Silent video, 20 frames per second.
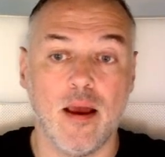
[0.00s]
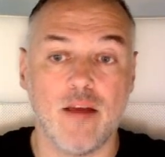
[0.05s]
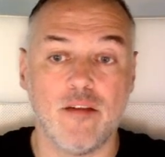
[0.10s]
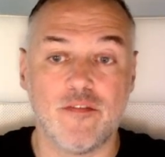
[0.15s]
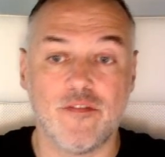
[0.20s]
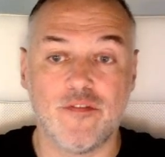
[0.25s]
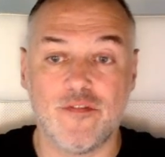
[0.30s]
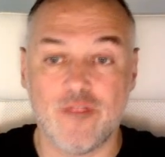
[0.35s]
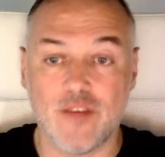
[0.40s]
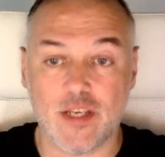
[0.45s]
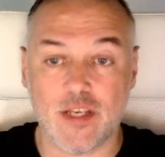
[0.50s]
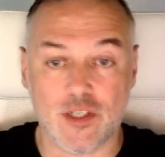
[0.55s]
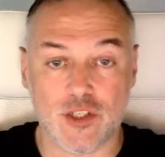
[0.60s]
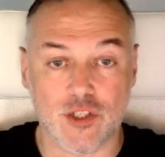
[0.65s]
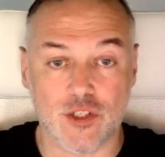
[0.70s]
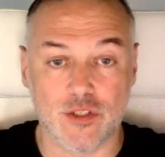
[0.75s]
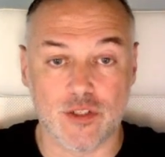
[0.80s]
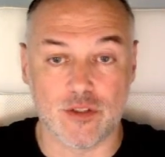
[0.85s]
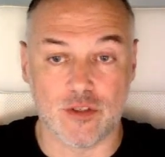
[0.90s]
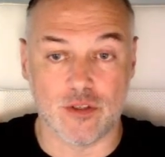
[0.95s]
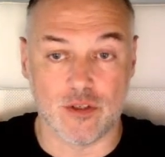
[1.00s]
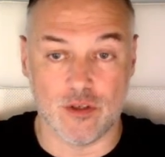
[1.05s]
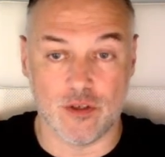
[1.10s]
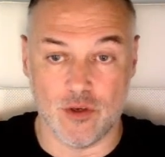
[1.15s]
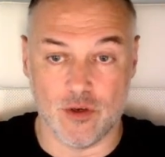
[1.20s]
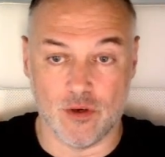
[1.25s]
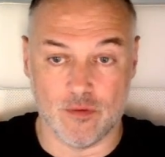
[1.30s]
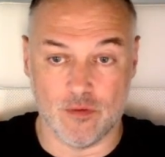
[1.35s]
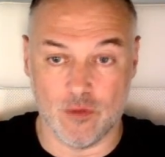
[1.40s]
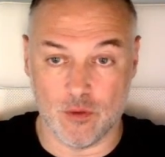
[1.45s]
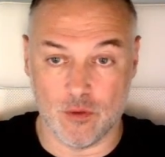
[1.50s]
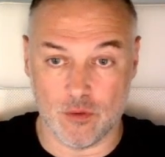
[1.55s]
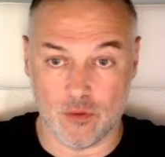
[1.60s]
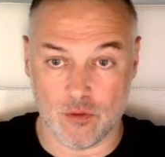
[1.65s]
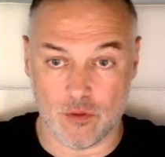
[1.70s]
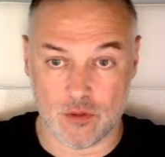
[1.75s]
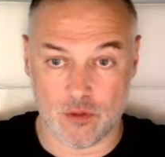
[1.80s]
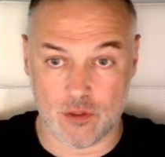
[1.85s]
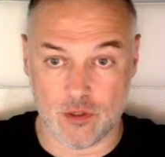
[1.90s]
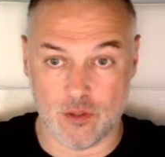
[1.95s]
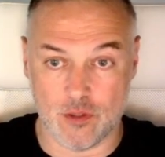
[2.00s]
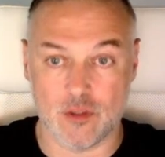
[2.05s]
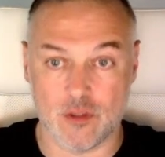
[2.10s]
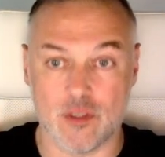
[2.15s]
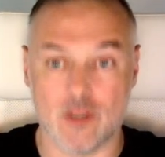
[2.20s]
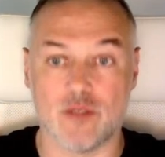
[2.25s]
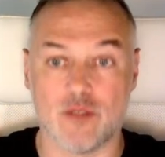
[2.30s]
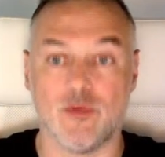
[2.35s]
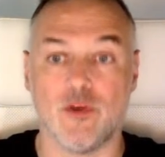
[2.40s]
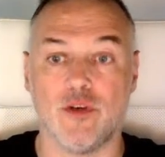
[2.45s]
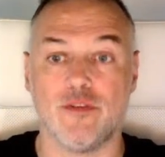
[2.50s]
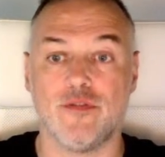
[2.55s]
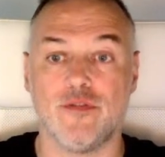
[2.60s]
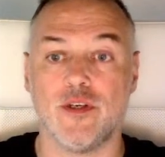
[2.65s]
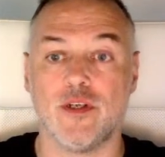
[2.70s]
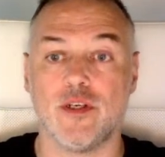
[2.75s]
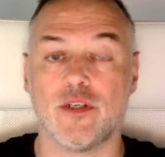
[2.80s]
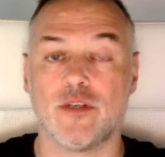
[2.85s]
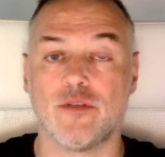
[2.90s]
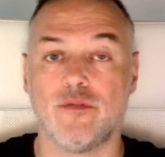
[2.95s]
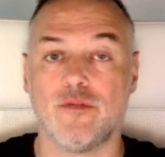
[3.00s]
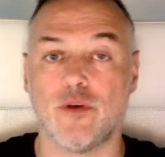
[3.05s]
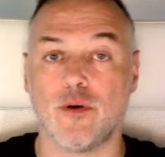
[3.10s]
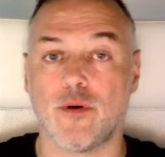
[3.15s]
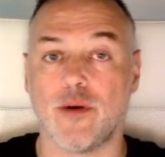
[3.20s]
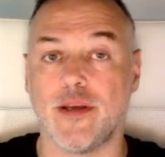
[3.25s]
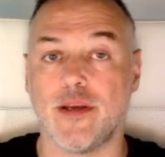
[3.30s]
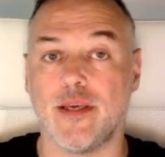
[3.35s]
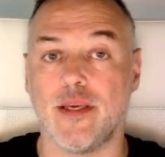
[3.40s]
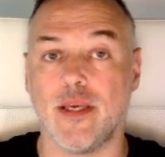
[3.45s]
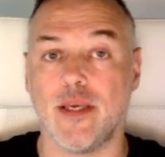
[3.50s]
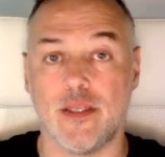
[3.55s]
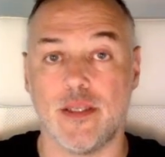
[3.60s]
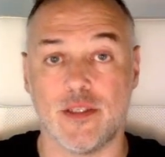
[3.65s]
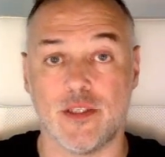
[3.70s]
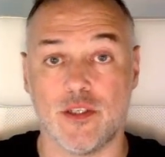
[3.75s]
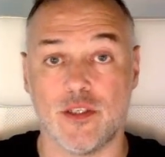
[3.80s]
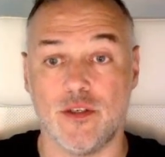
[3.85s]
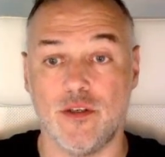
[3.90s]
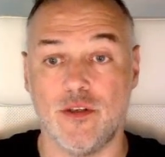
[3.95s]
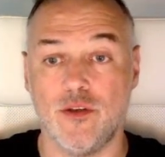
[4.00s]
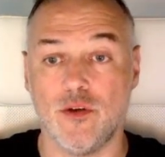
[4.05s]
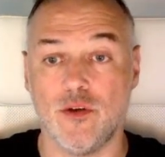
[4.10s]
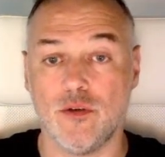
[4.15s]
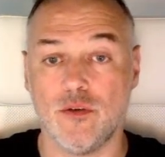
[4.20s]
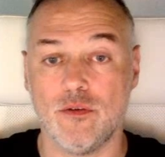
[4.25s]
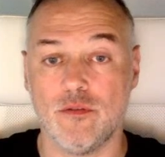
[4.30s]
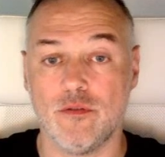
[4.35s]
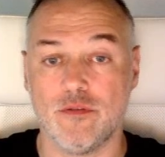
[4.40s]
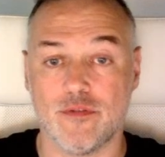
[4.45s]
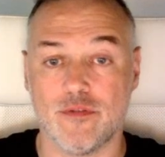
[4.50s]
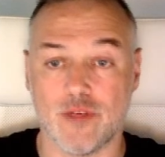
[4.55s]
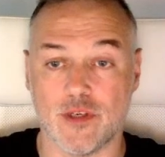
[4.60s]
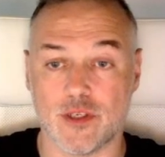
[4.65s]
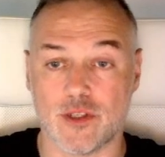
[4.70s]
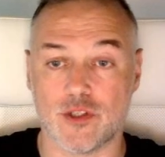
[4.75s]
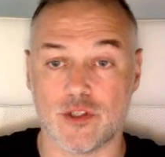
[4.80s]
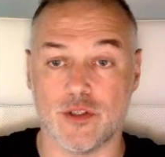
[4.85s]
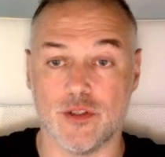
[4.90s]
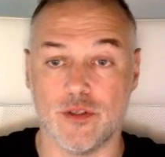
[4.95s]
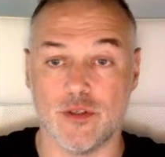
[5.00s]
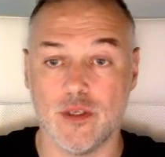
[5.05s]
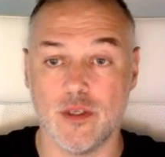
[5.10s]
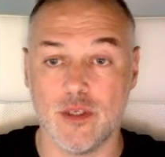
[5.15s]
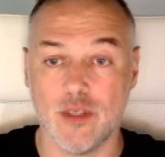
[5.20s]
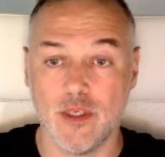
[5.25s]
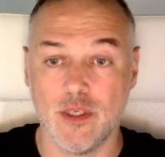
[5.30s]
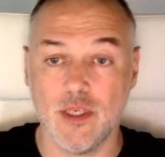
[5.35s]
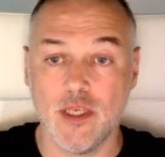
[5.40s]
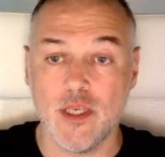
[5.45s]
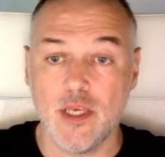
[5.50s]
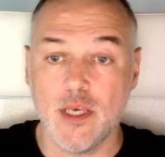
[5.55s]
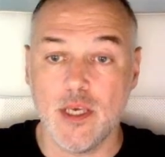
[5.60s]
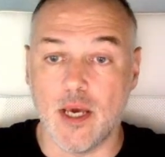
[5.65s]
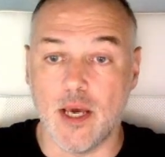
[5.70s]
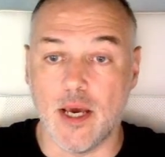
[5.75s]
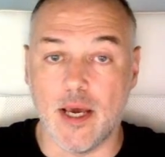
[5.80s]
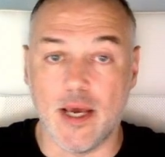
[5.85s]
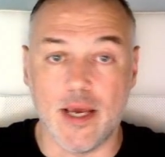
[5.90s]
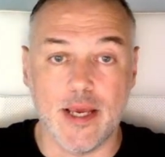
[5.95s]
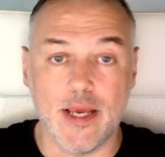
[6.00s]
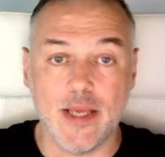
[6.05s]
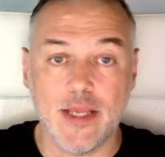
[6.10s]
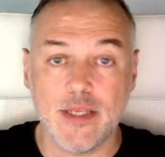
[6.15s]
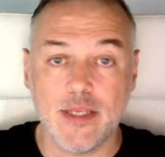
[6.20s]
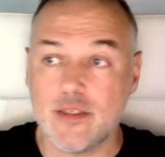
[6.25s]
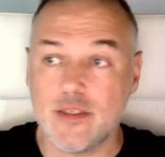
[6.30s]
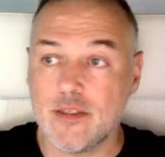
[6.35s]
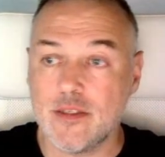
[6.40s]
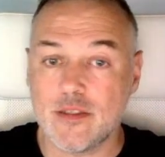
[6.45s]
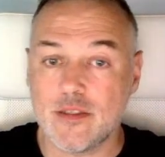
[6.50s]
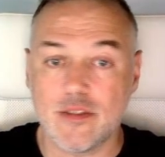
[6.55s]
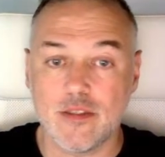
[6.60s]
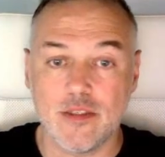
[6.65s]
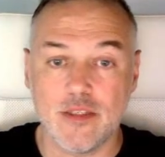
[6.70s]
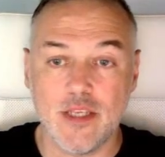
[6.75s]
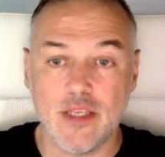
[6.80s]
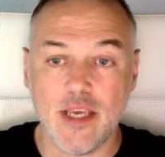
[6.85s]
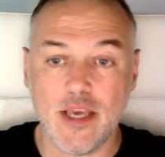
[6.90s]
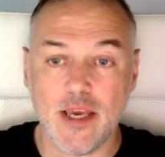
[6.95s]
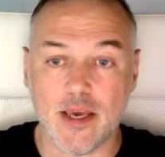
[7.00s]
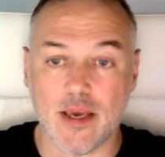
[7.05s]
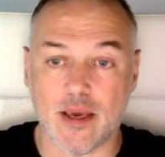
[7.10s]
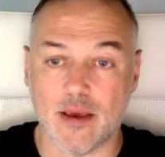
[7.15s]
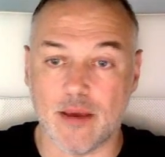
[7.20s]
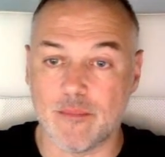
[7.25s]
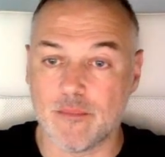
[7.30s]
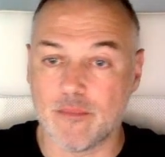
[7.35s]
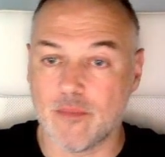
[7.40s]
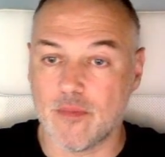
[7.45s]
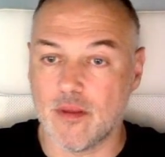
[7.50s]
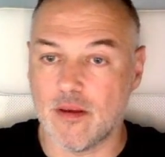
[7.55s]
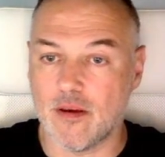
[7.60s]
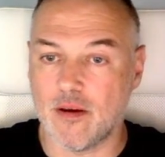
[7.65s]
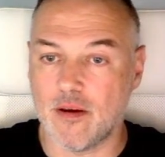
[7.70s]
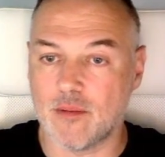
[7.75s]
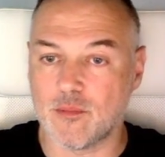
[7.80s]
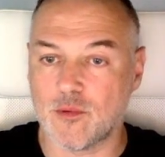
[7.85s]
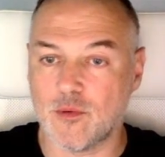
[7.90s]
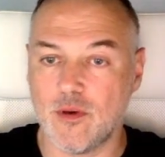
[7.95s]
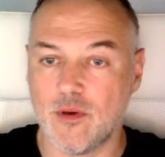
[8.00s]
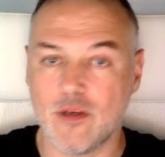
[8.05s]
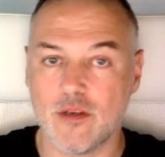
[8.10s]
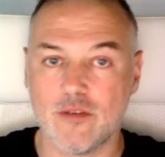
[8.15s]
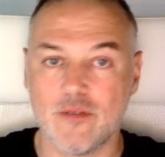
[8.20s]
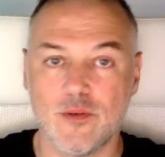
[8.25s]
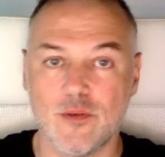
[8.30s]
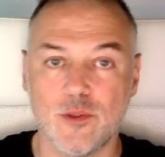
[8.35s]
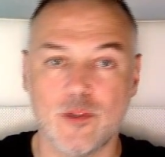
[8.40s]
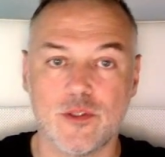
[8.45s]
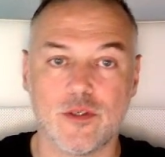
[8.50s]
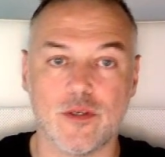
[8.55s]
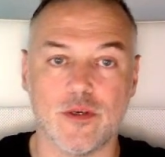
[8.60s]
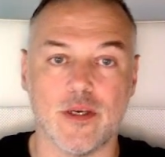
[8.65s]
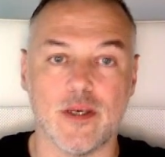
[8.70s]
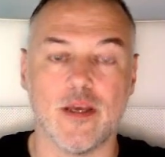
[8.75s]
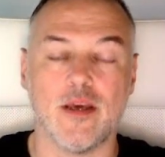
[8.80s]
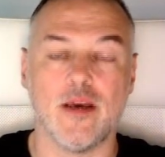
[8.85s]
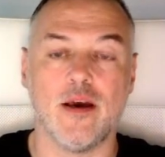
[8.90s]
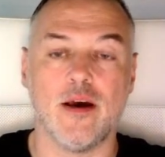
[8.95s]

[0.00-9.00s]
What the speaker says: fiction novels, so this is my first foray into non-fiction, and yeah, I'm quite looking forward to it.